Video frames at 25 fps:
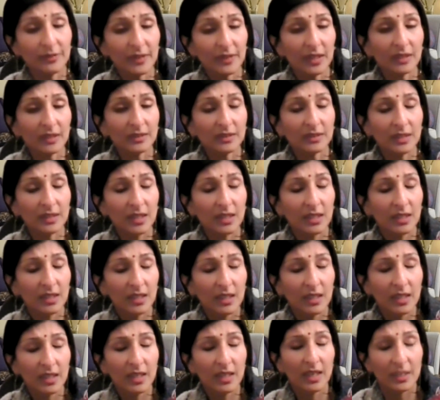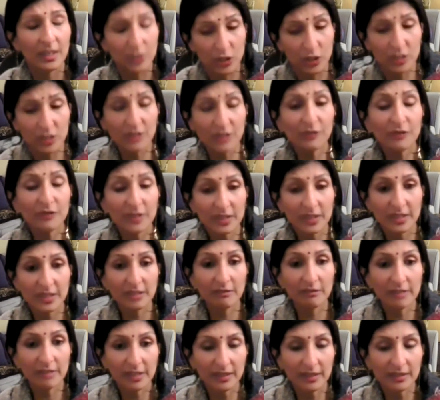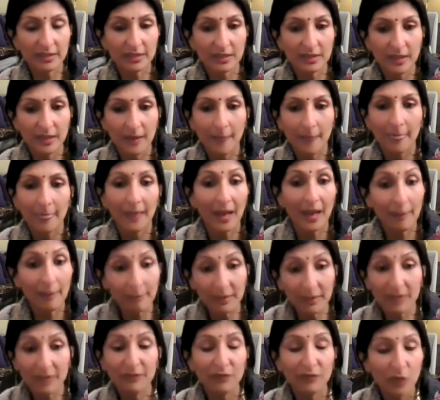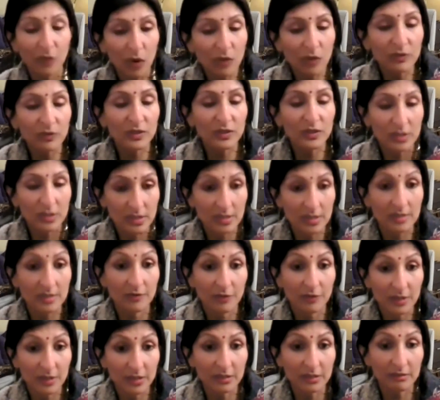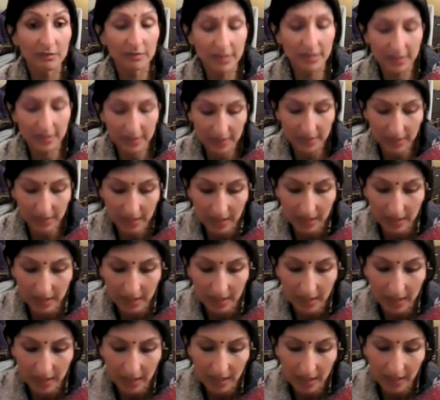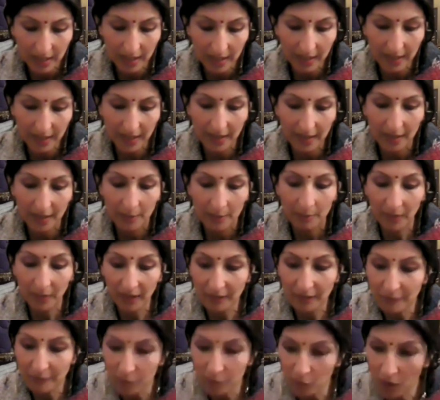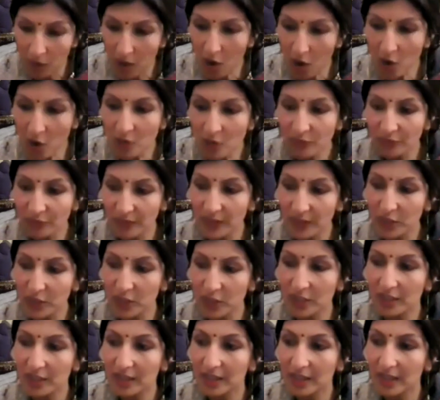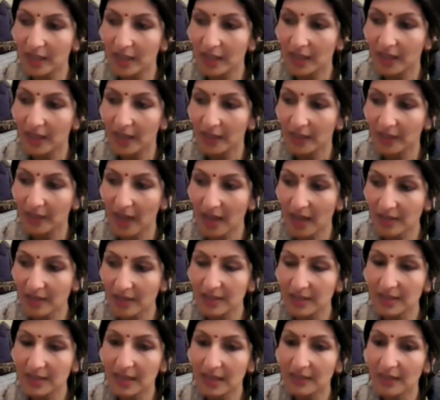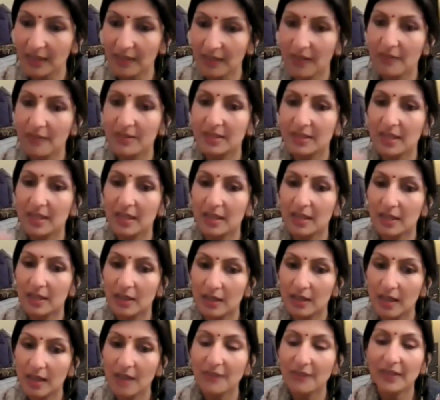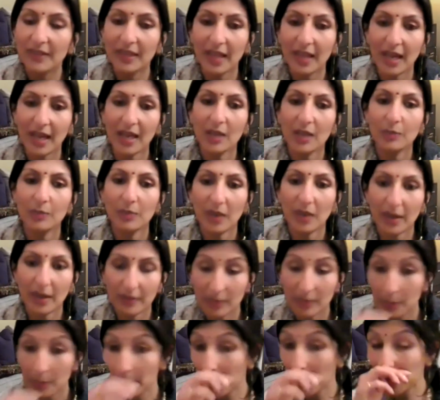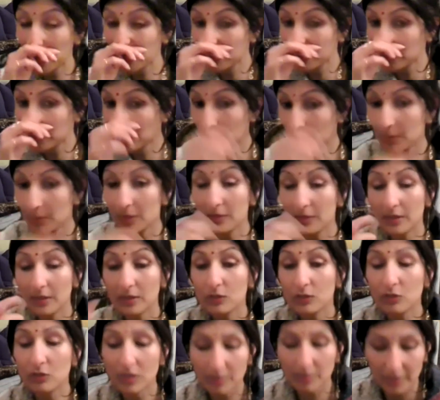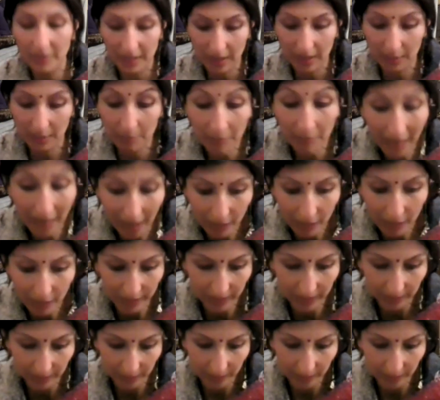things to different degrees and be involved to different degrees. But for our own vision, that understand that there is a loving hand behind the pain can be extremely empowering.